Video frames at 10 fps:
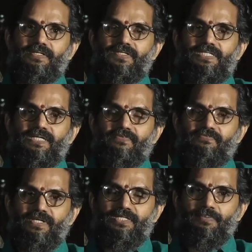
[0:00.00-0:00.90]

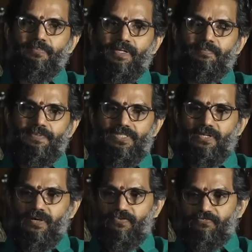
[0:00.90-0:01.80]
serving the purpose
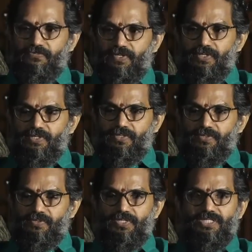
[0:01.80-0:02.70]
of
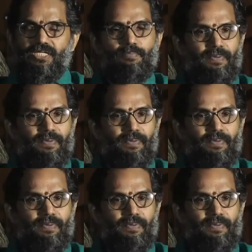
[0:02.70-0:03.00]
the staple